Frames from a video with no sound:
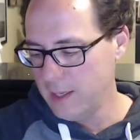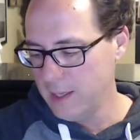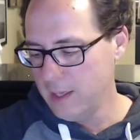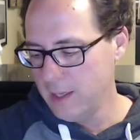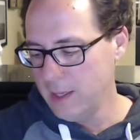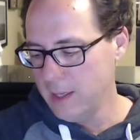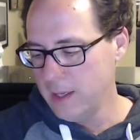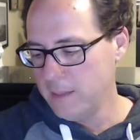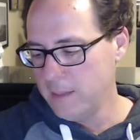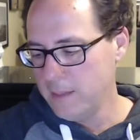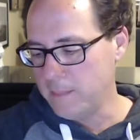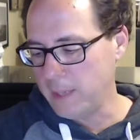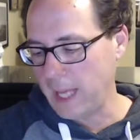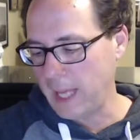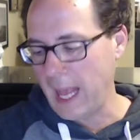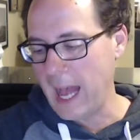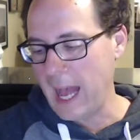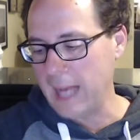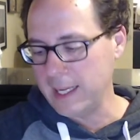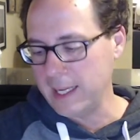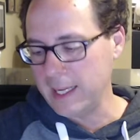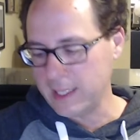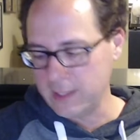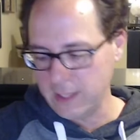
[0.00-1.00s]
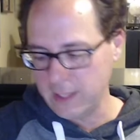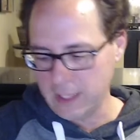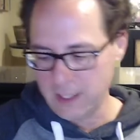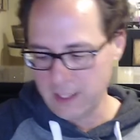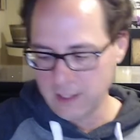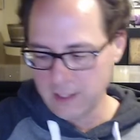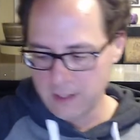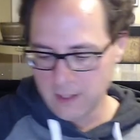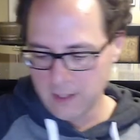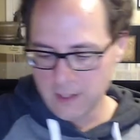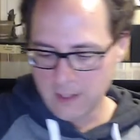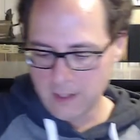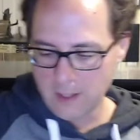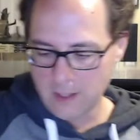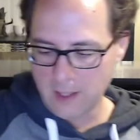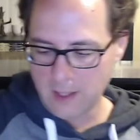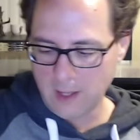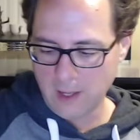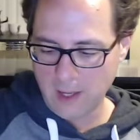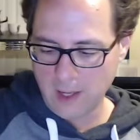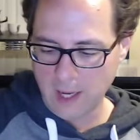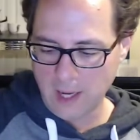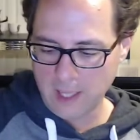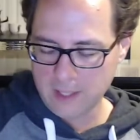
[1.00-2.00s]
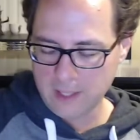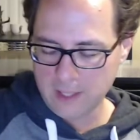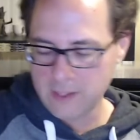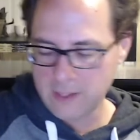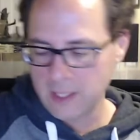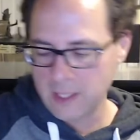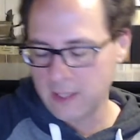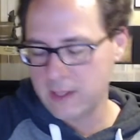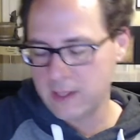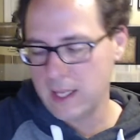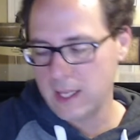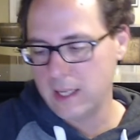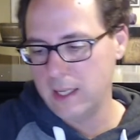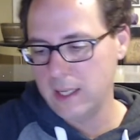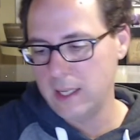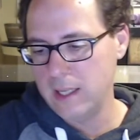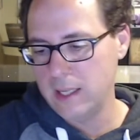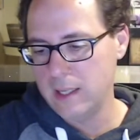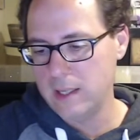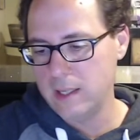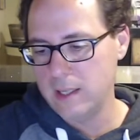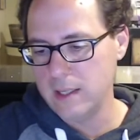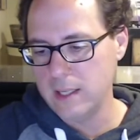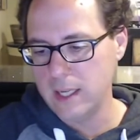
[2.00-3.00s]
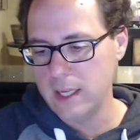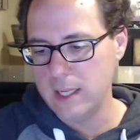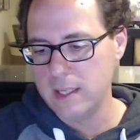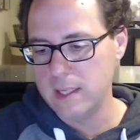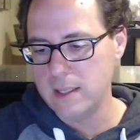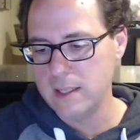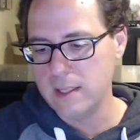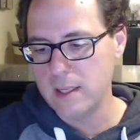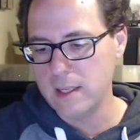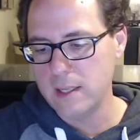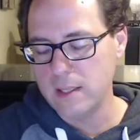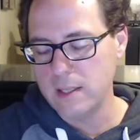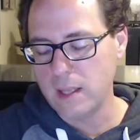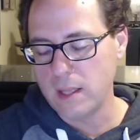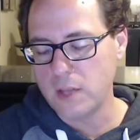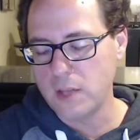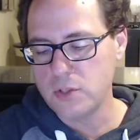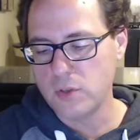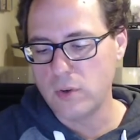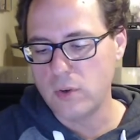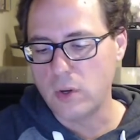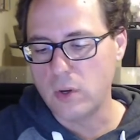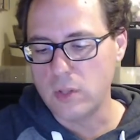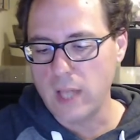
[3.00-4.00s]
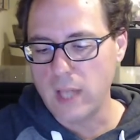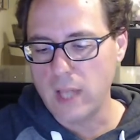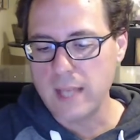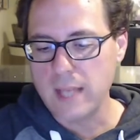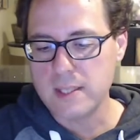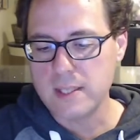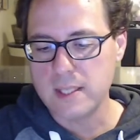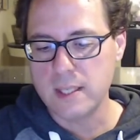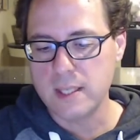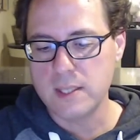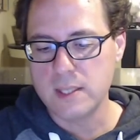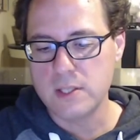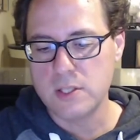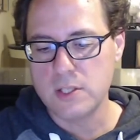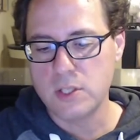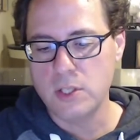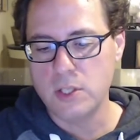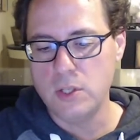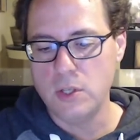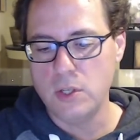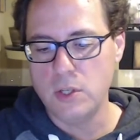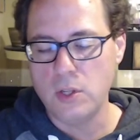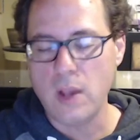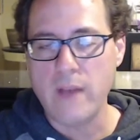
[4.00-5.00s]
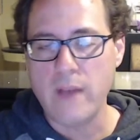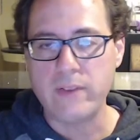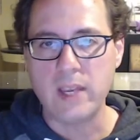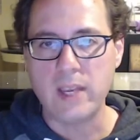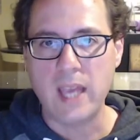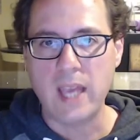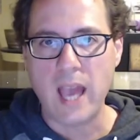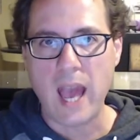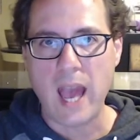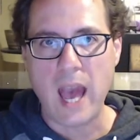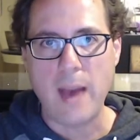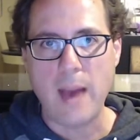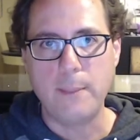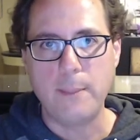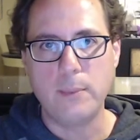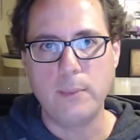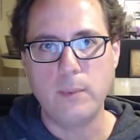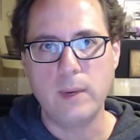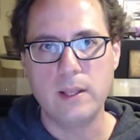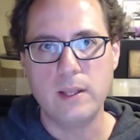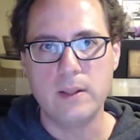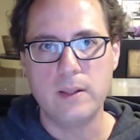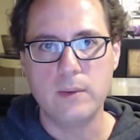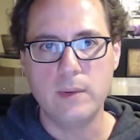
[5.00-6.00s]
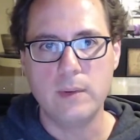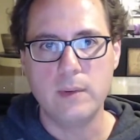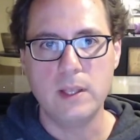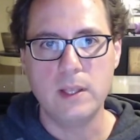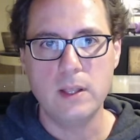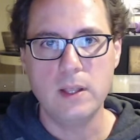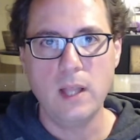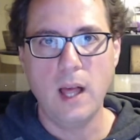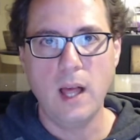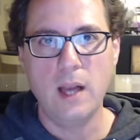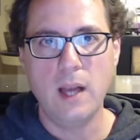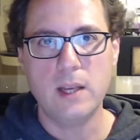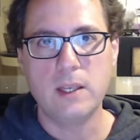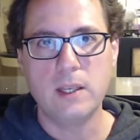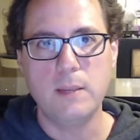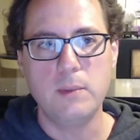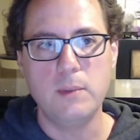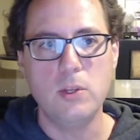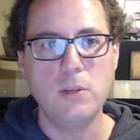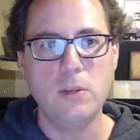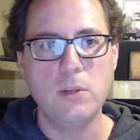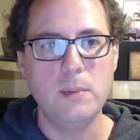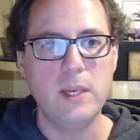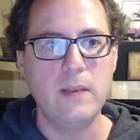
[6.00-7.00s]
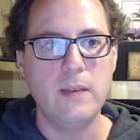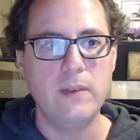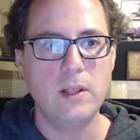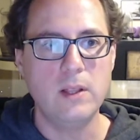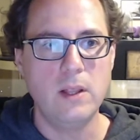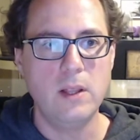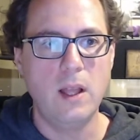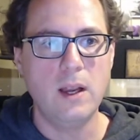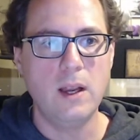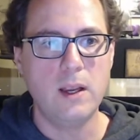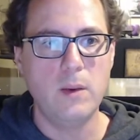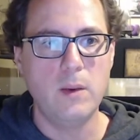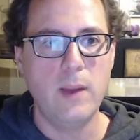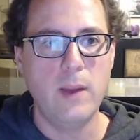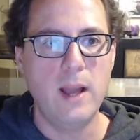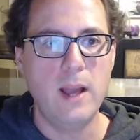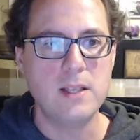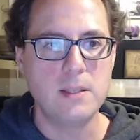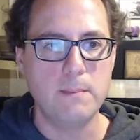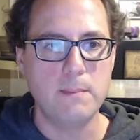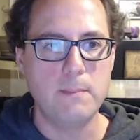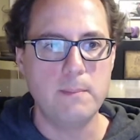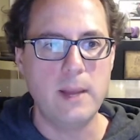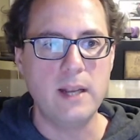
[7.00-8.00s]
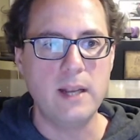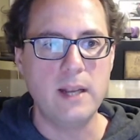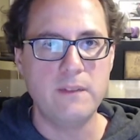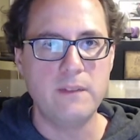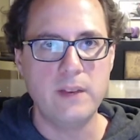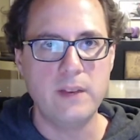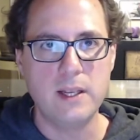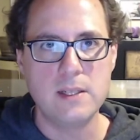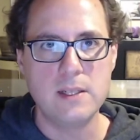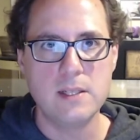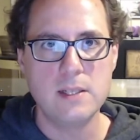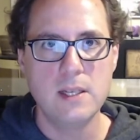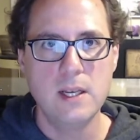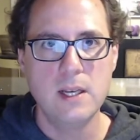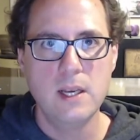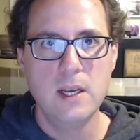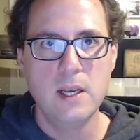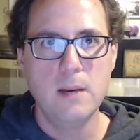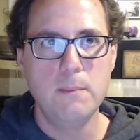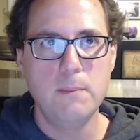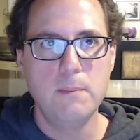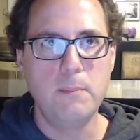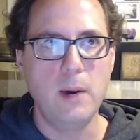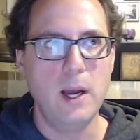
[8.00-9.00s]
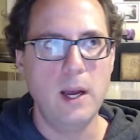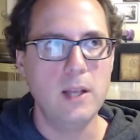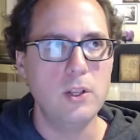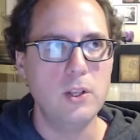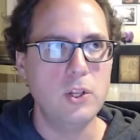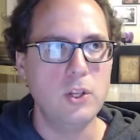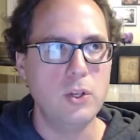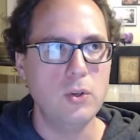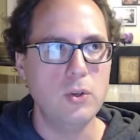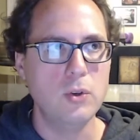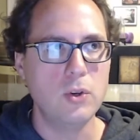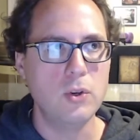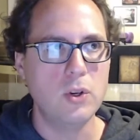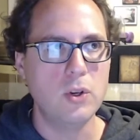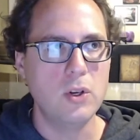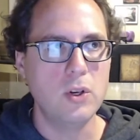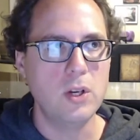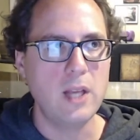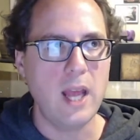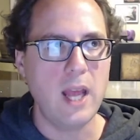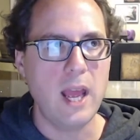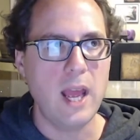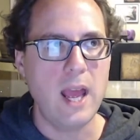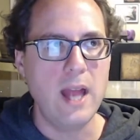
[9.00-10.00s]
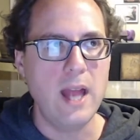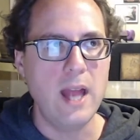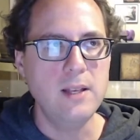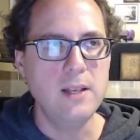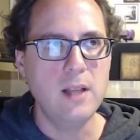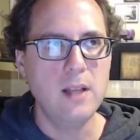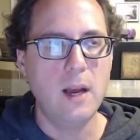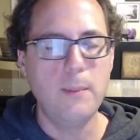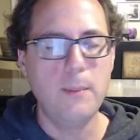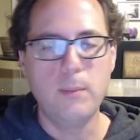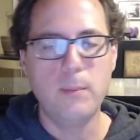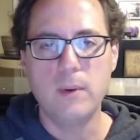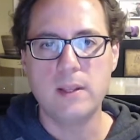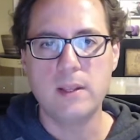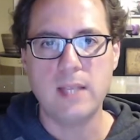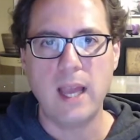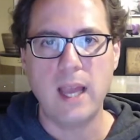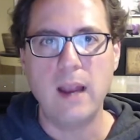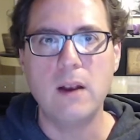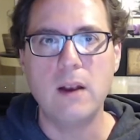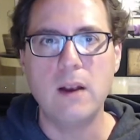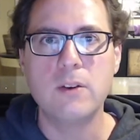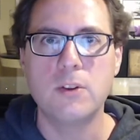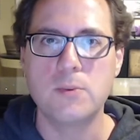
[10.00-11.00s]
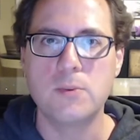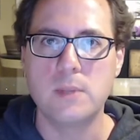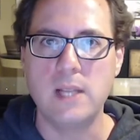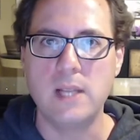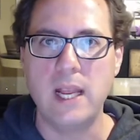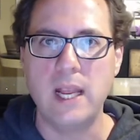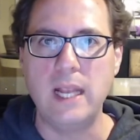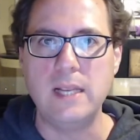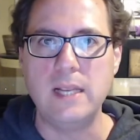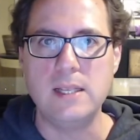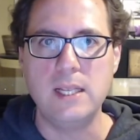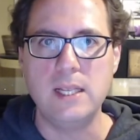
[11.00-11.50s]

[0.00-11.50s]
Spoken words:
Mechanically, I think that in Dungeon Crawl Classics, you have a cap with luck. I mean, you can be giving luck away as a benefit, but you're going to end up with characters with an 18